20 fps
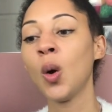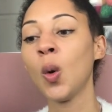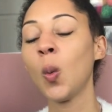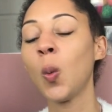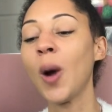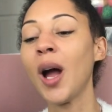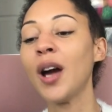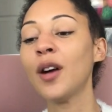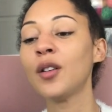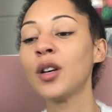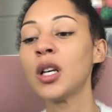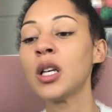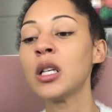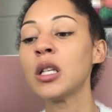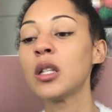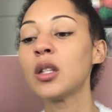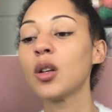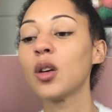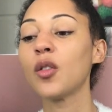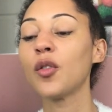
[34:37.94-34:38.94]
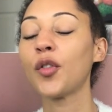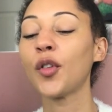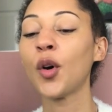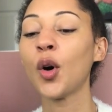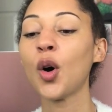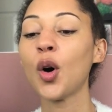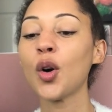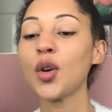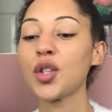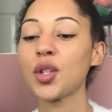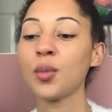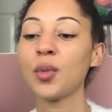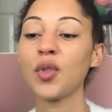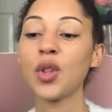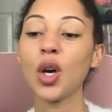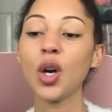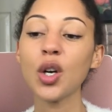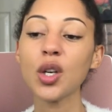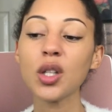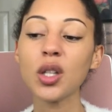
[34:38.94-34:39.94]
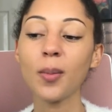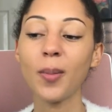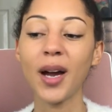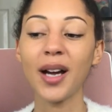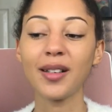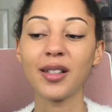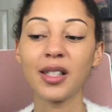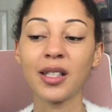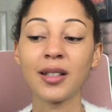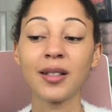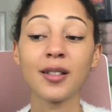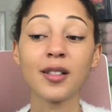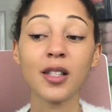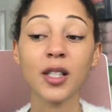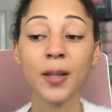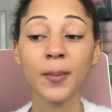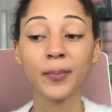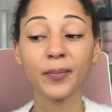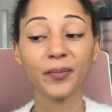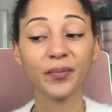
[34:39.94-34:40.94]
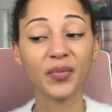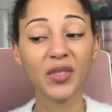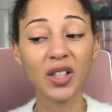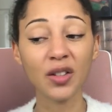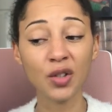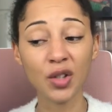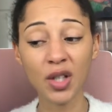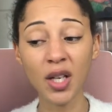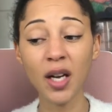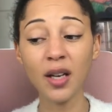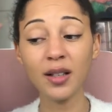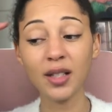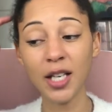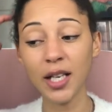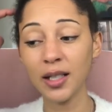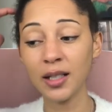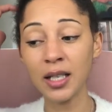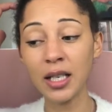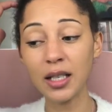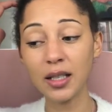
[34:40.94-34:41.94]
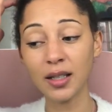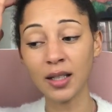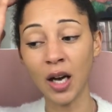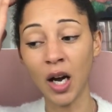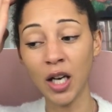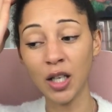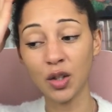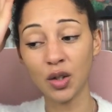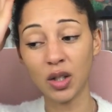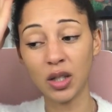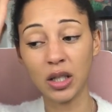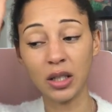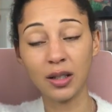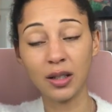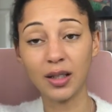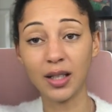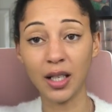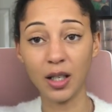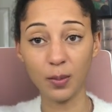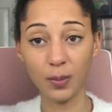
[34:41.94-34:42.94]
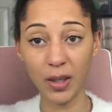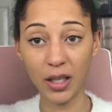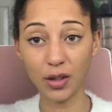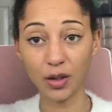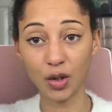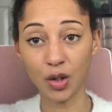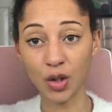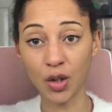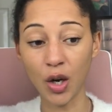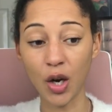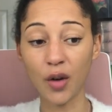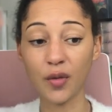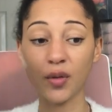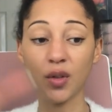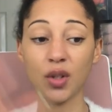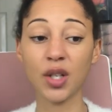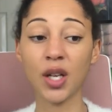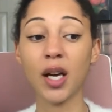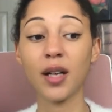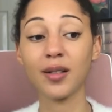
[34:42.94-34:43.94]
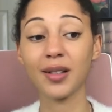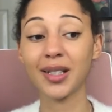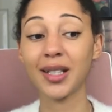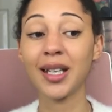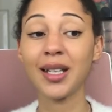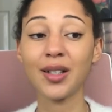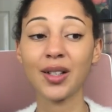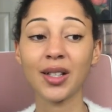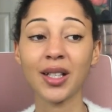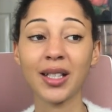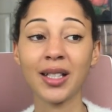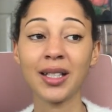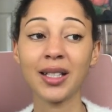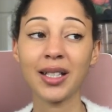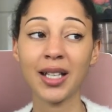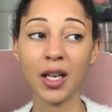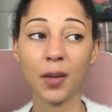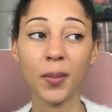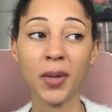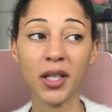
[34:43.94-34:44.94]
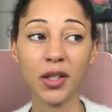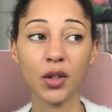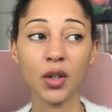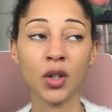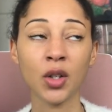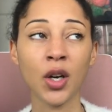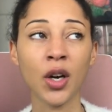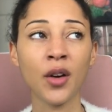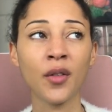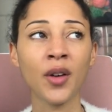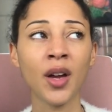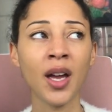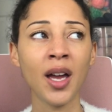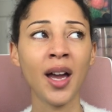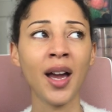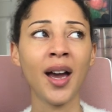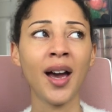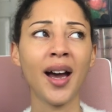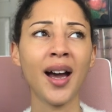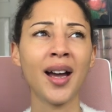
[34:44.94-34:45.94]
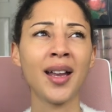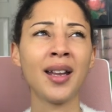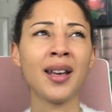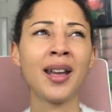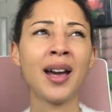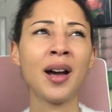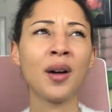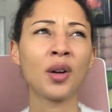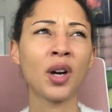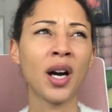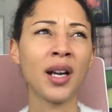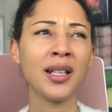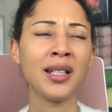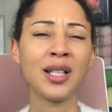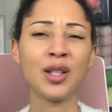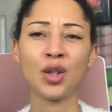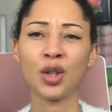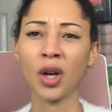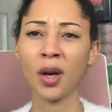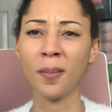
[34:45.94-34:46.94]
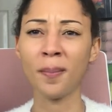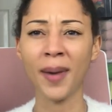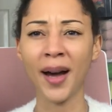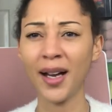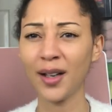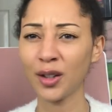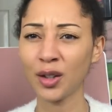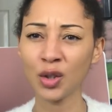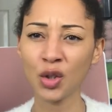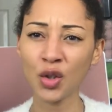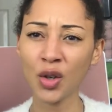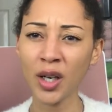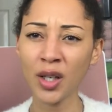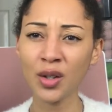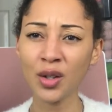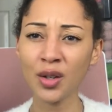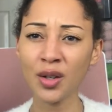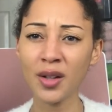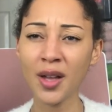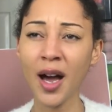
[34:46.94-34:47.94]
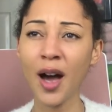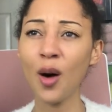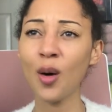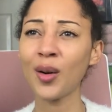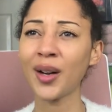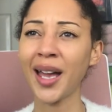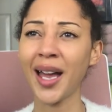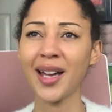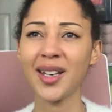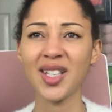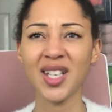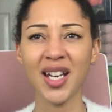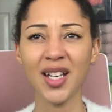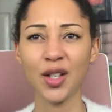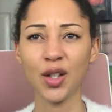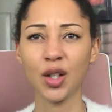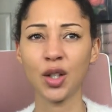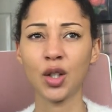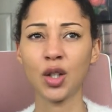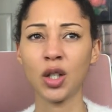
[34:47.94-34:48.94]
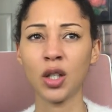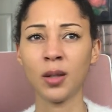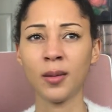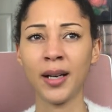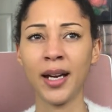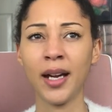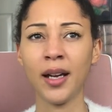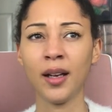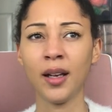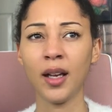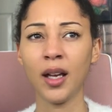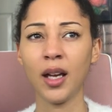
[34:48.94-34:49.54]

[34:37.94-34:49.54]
Whereas for some of the other patterns, there were certain techniques that I just didn't take pictures of, and certain stages I didn't take pictures of, and I now kind of need to go back and try and do that, or get a tester to do it.